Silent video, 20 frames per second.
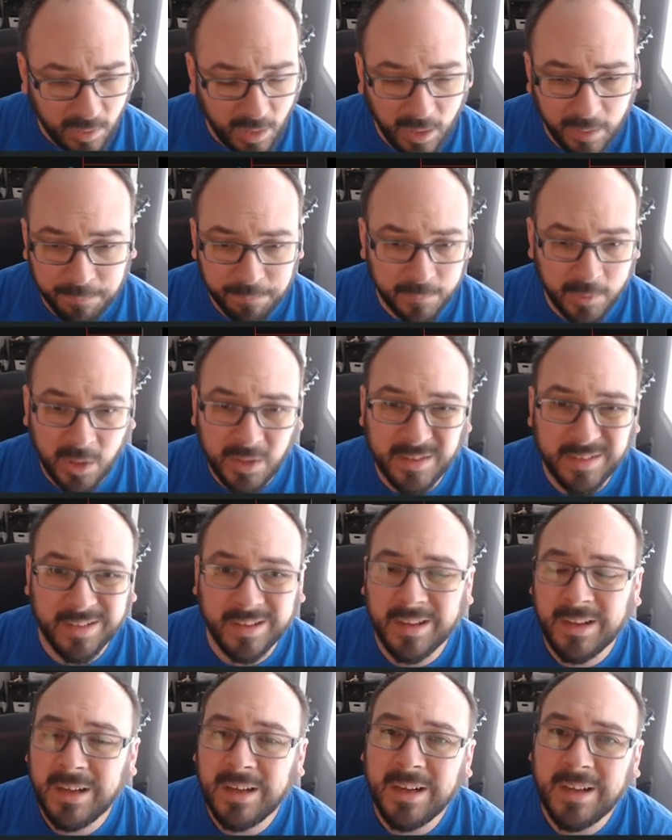Not
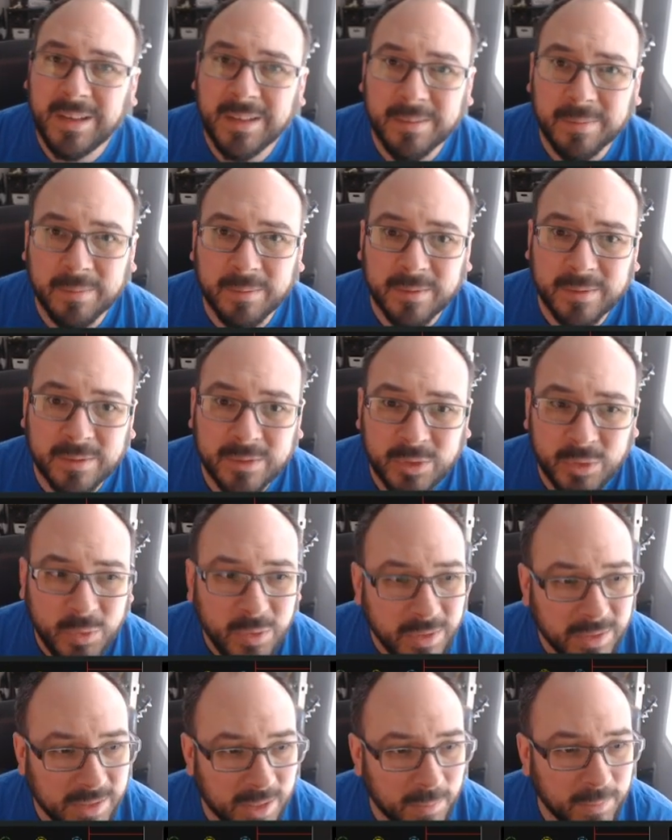doing
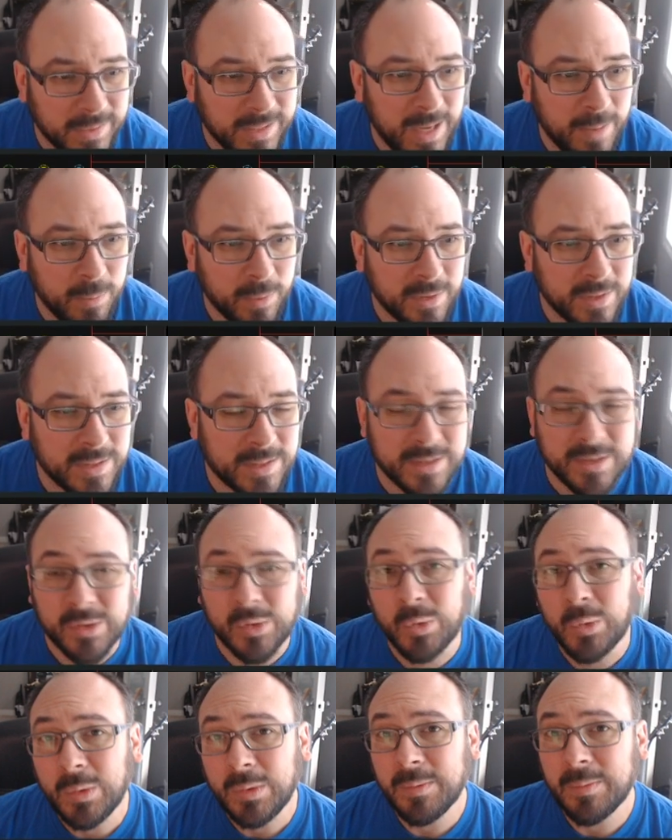the double tap with this is
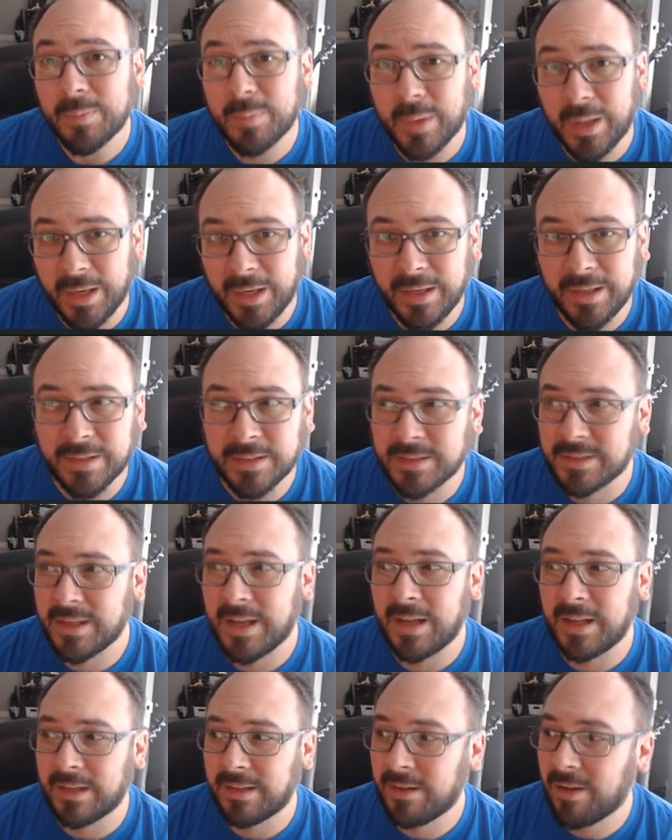cool, but it's
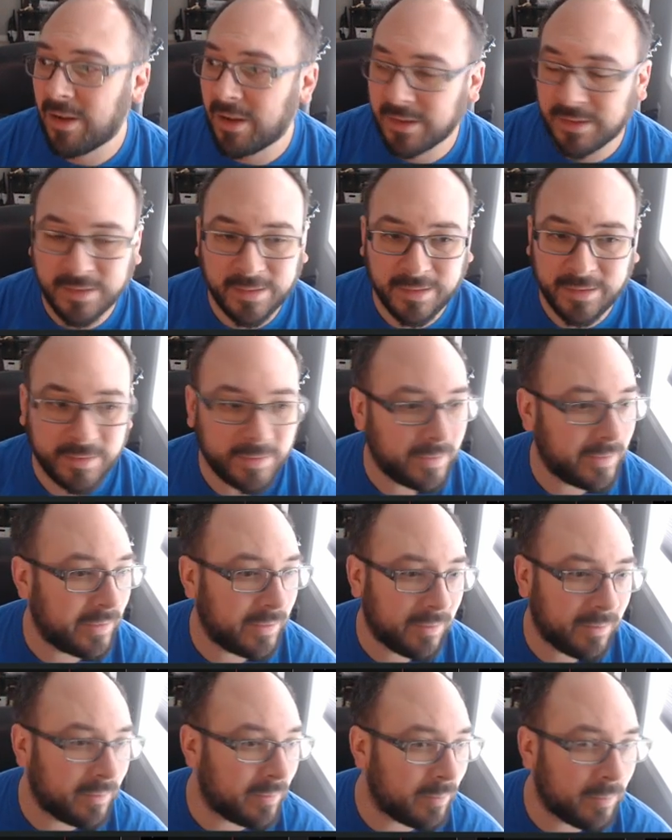not
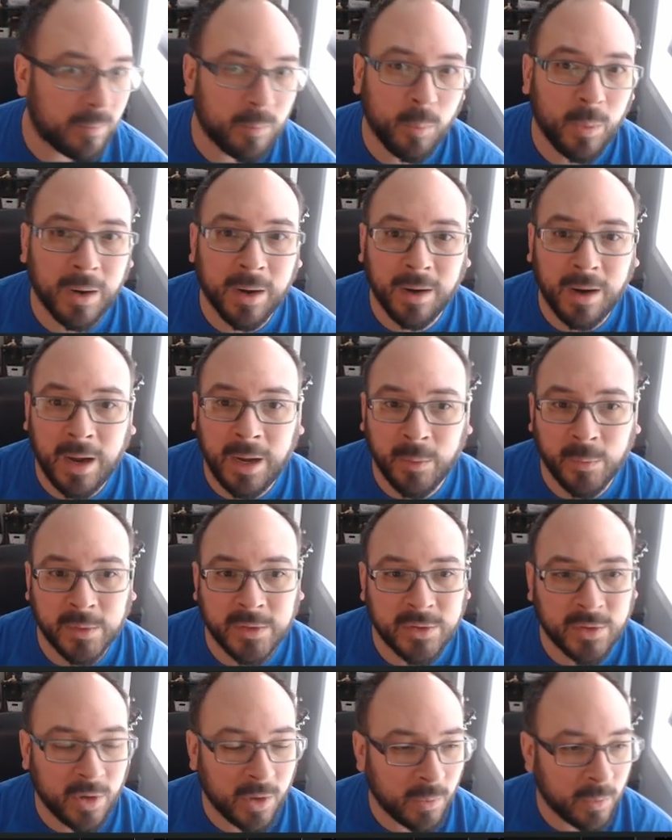where I would
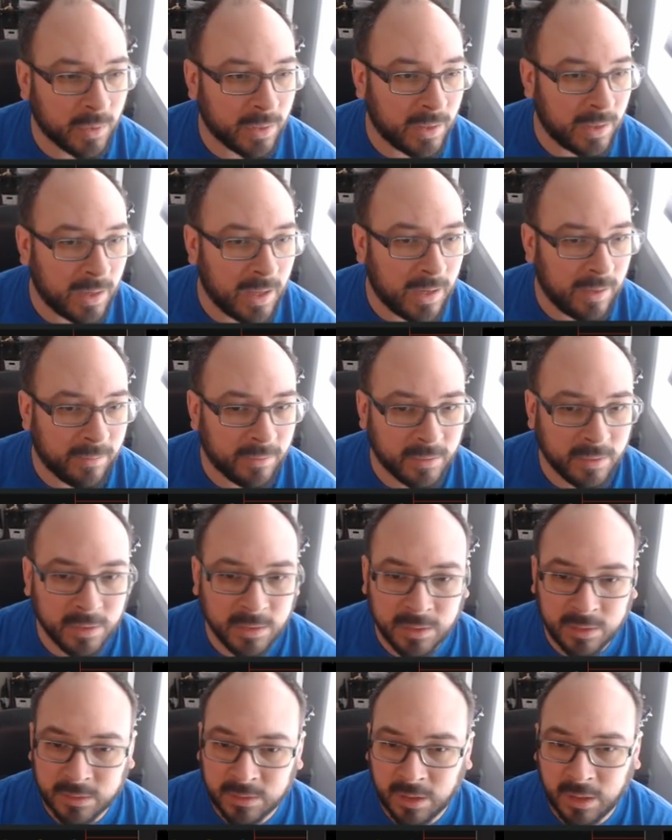start with it
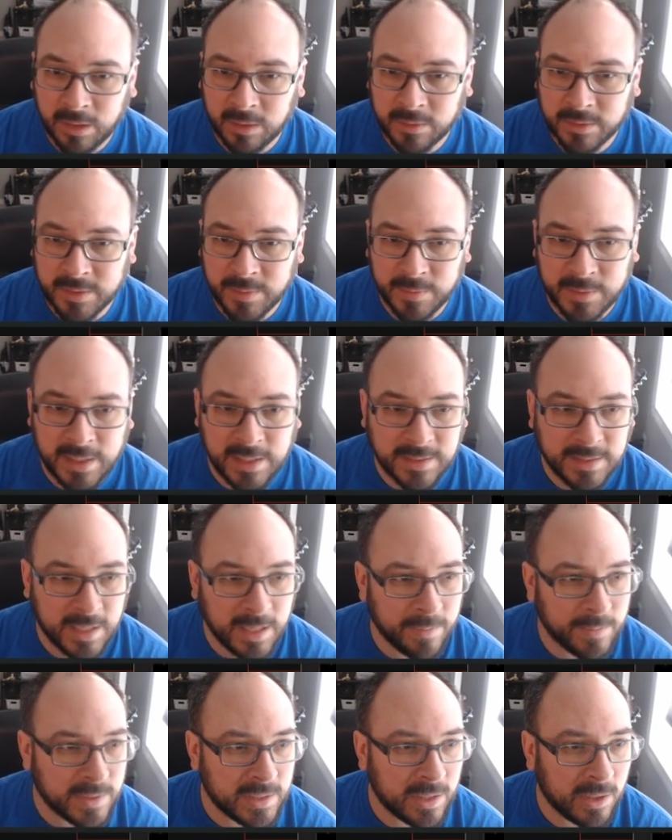after some test
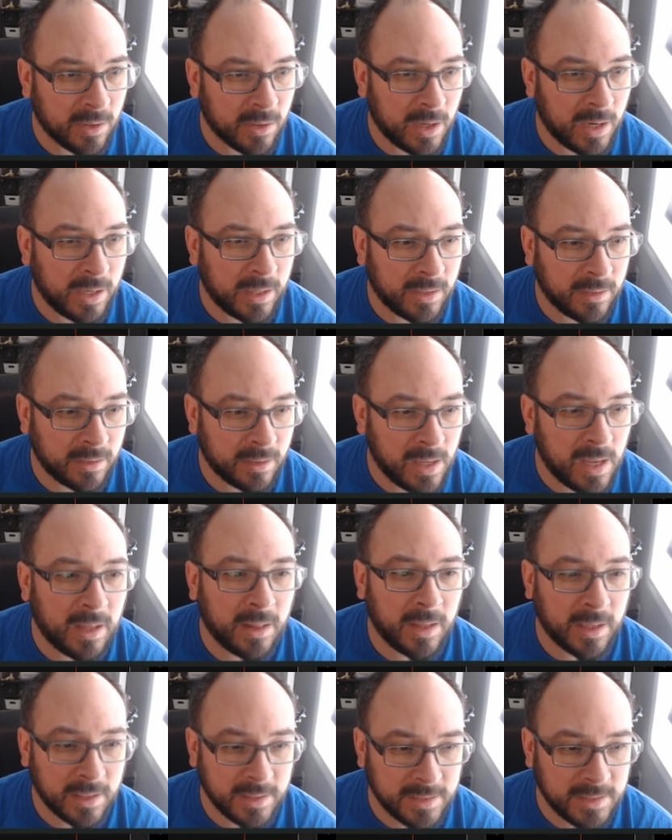games here. And yeah,
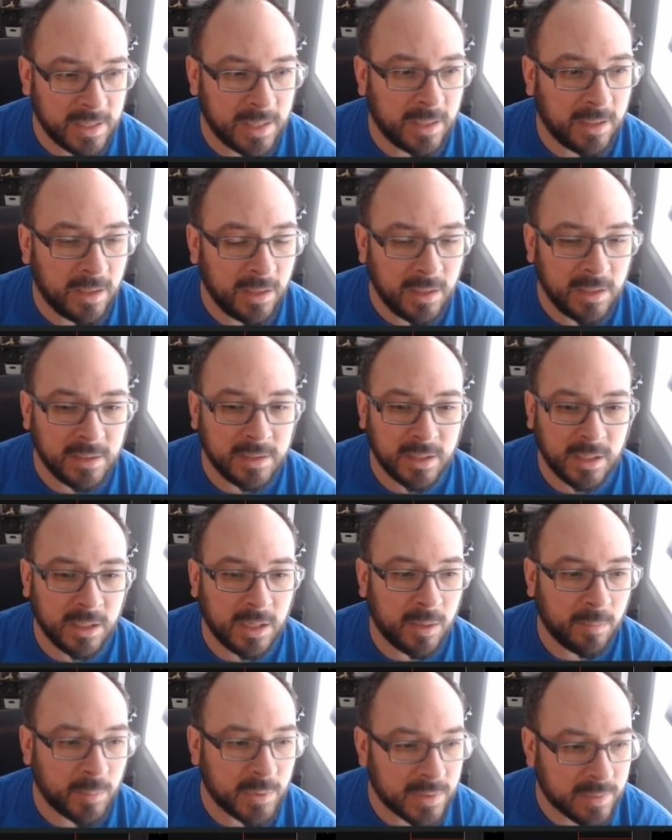like I said, 10
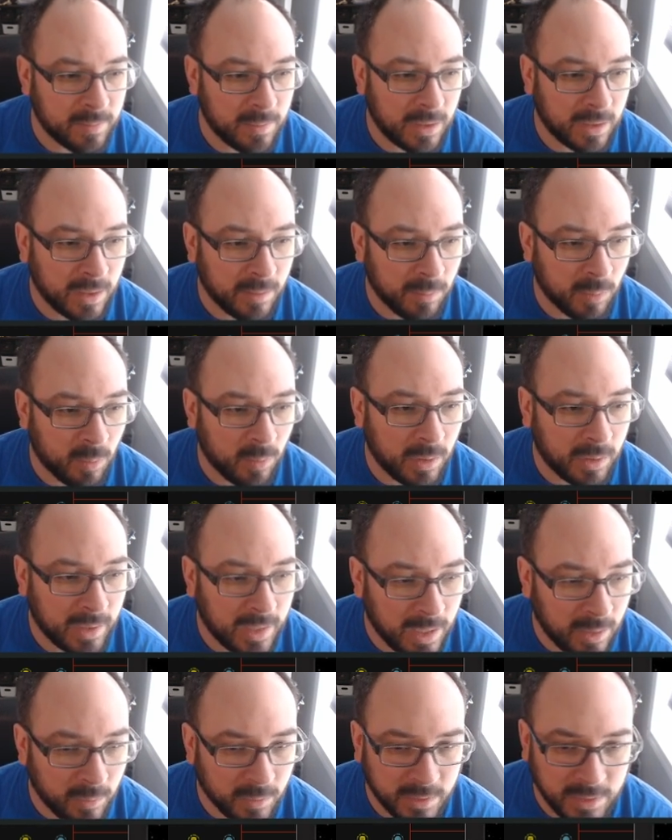num is my number one
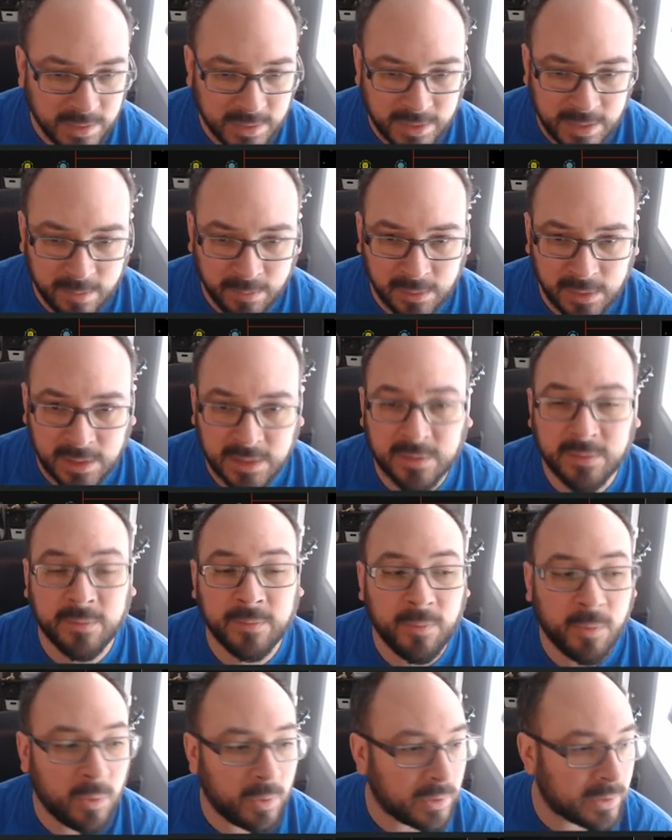now with these stabilized
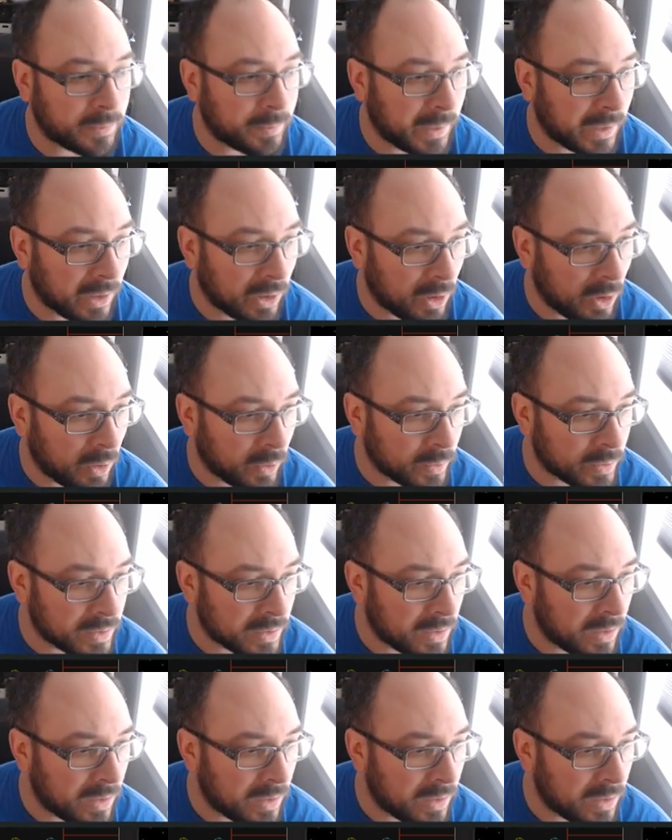foils being closed.